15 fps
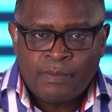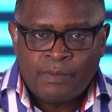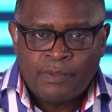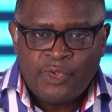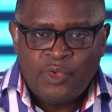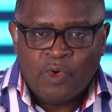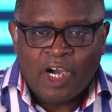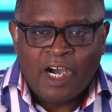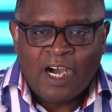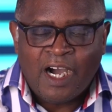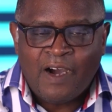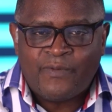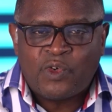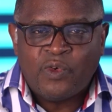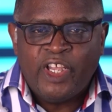You
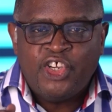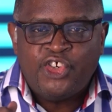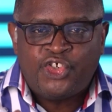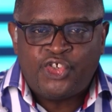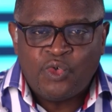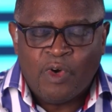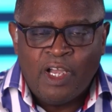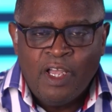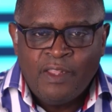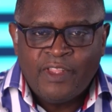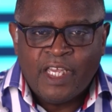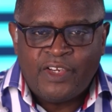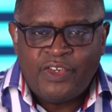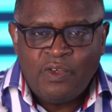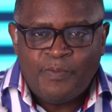have to ensure
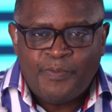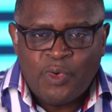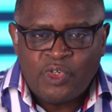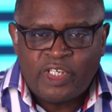that you put